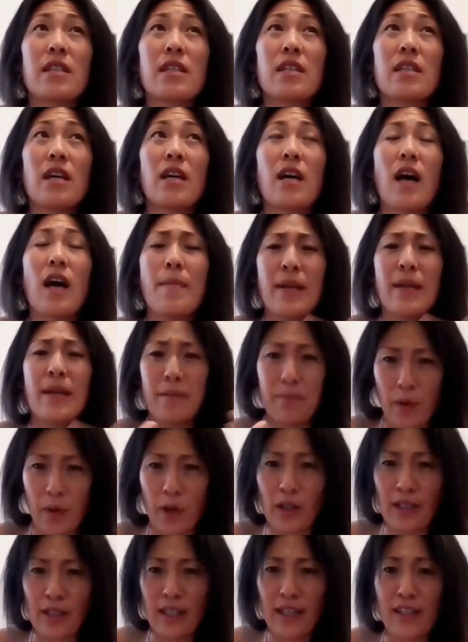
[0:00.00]
I mean,
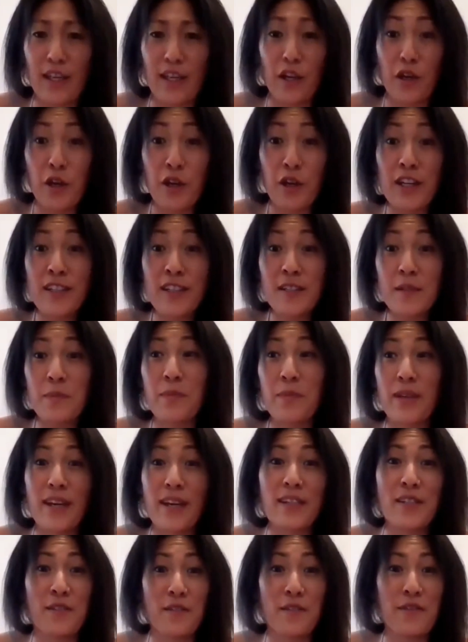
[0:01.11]
partly because I couldn't
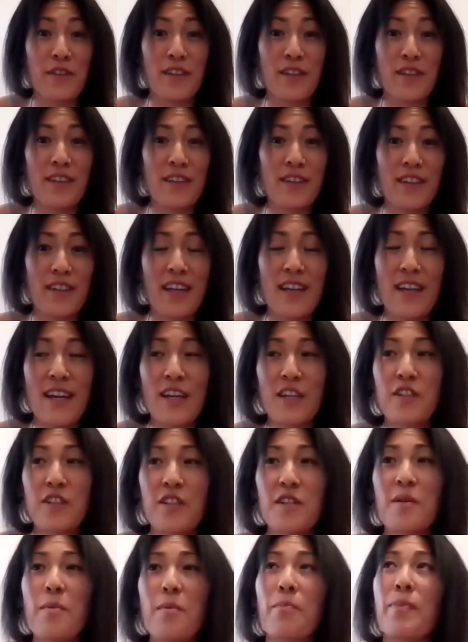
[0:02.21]
because of the
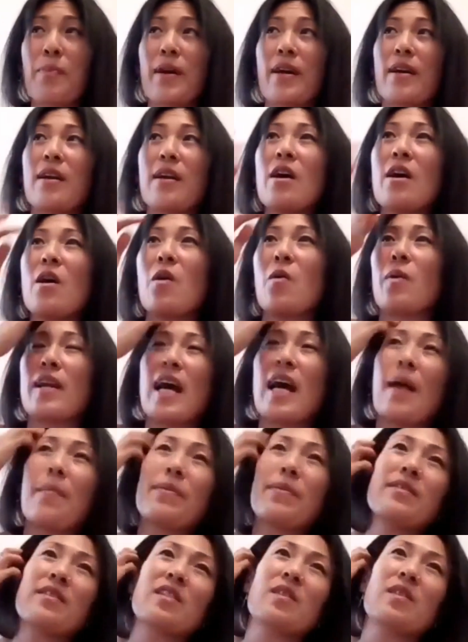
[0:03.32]
connection, but what
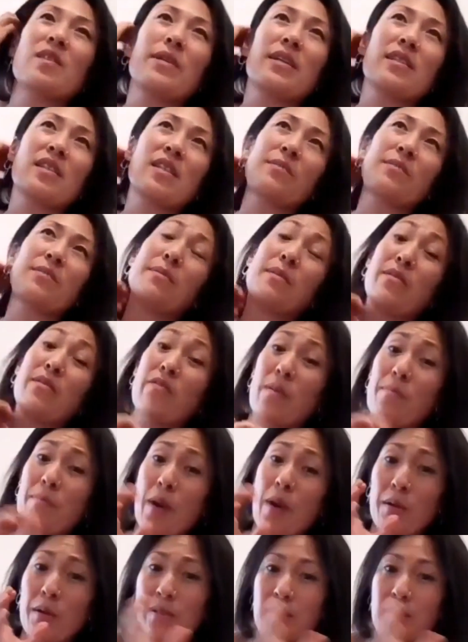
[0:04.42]
happens to me sometimes if I'm
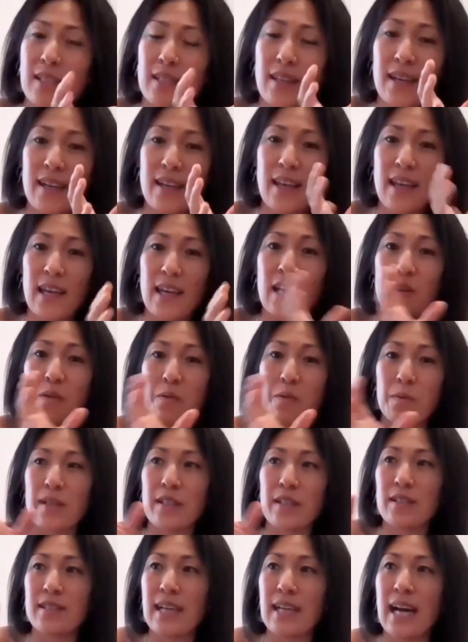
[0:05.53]
posting like in
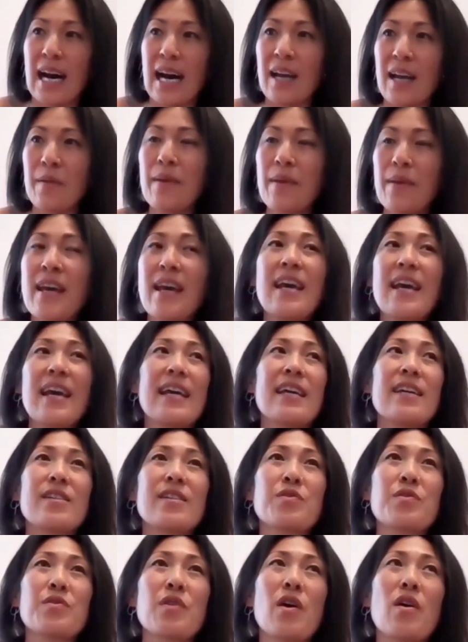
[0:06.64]
real time
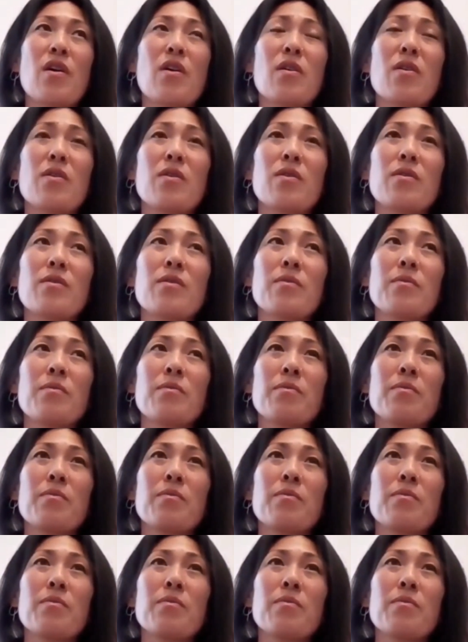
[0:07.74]
is I'll